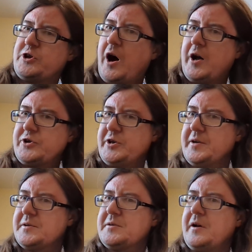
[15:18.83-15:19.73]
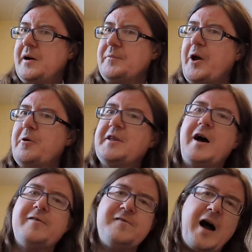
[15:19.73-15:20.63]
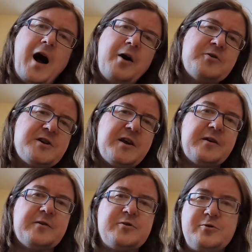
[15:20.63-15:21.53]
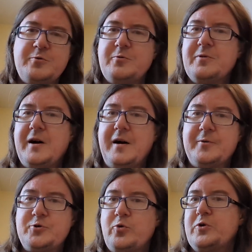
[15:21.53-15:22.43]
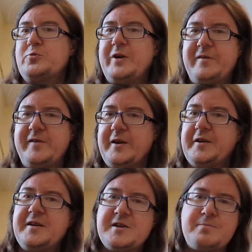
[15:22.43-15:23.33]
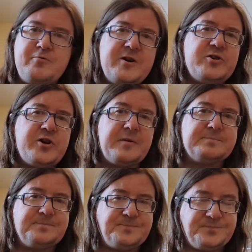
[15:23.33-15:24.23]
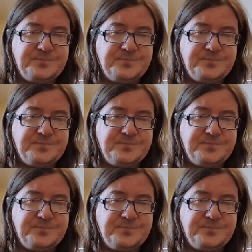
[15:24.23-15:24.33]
churches owe their founding to George Whitefield and his preaching.